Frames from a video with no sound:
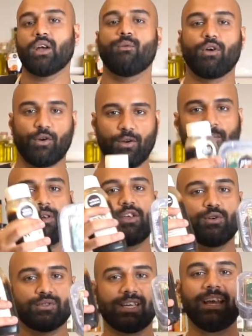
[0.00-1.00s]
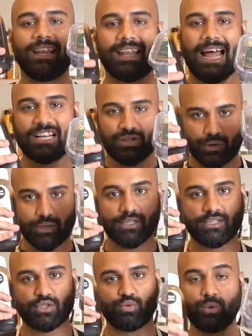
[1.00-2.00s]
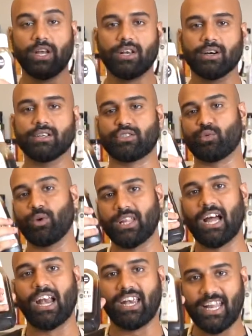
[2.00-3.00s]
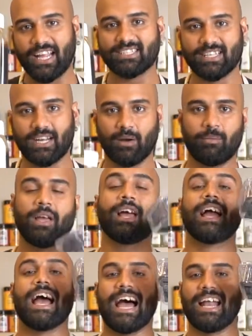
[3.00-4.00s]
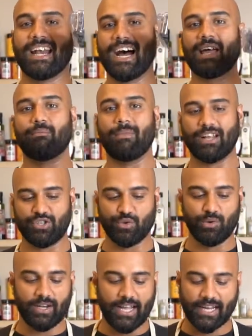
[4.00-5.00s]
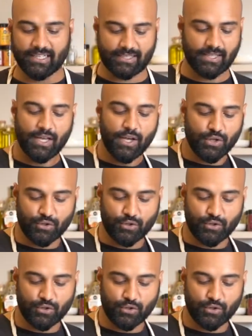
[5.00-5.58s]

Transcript: We're going to be using natural sweeteners with our date syrup and our medjool dates.